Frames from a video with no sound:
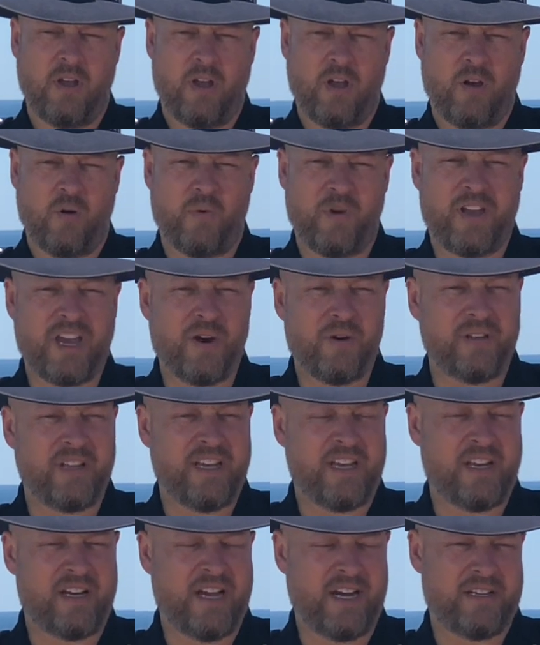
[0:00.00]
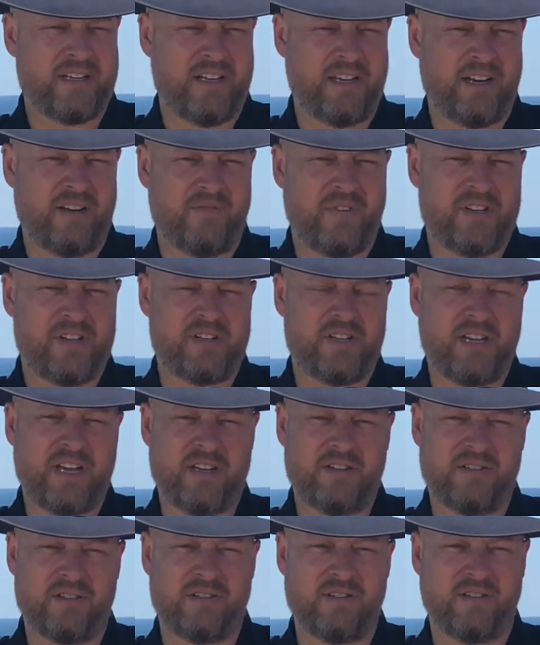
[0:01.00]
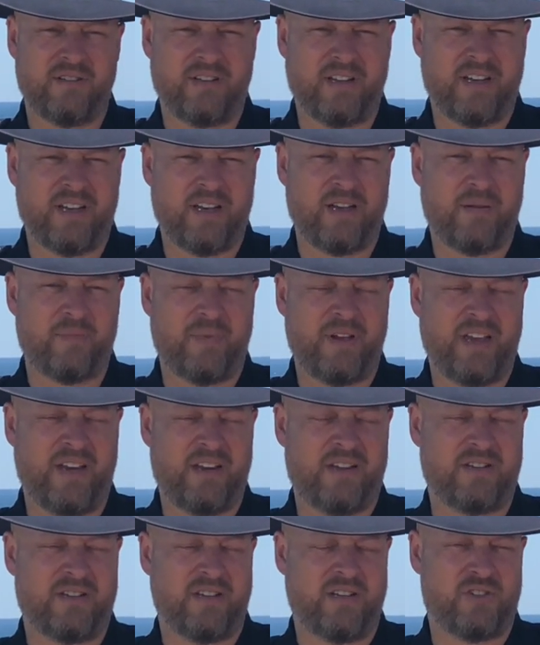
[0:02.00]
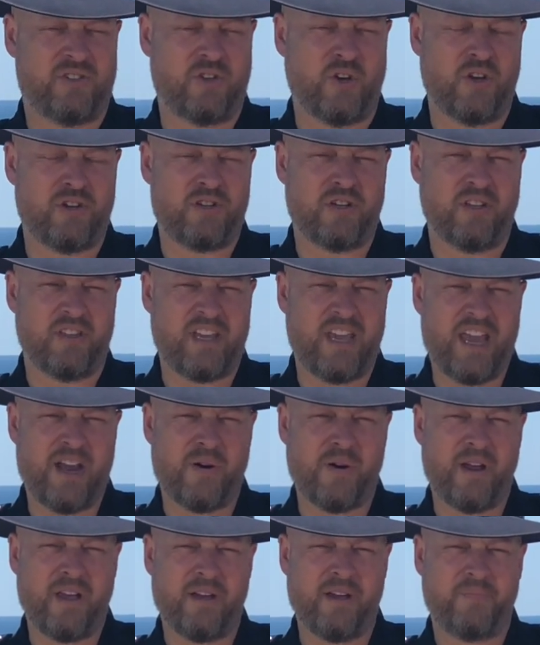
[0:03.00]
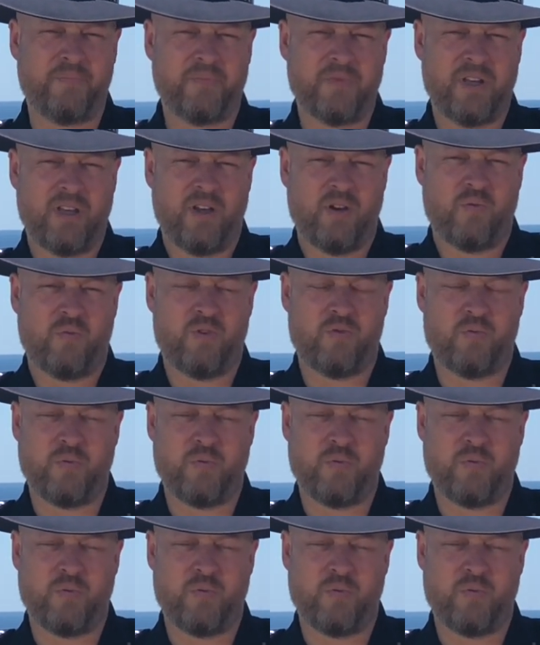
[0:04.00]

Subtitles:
We're currently conducting an investigation and search of the area with